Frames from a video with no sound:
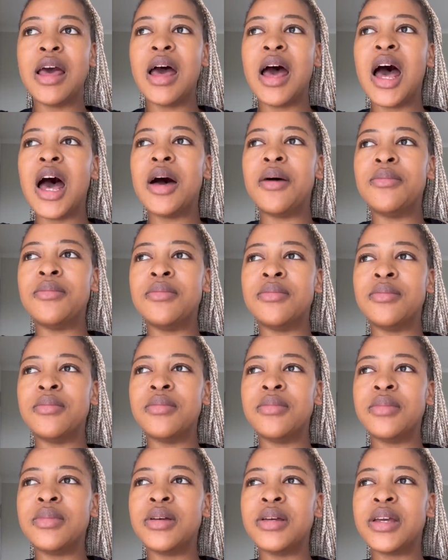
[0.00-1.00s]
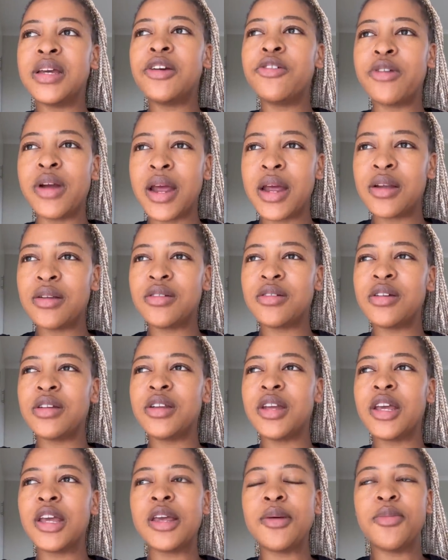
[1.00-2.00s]
rent,
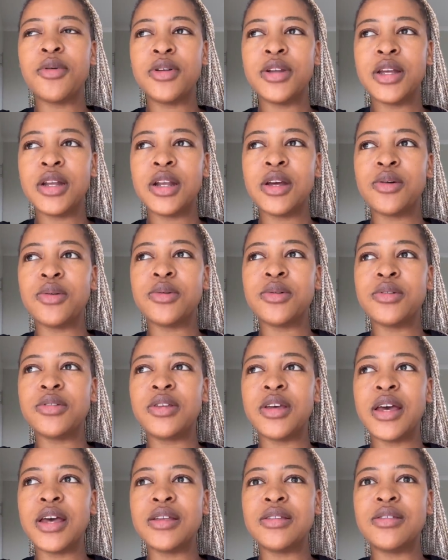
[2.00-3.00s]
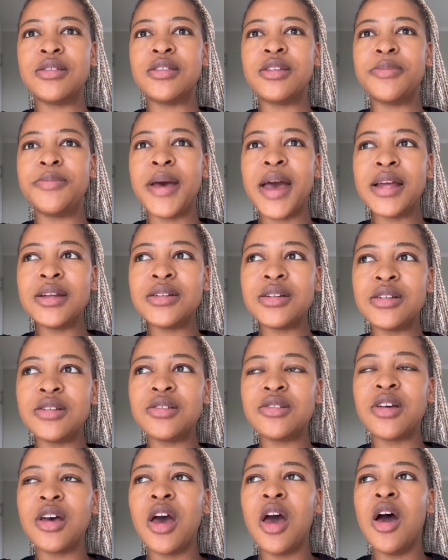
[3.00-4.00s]
it's
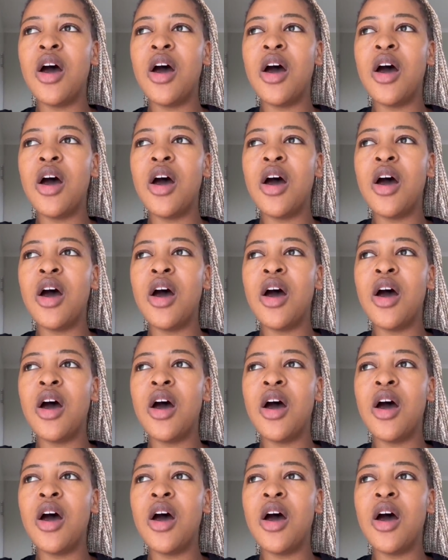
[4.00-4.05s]
dependent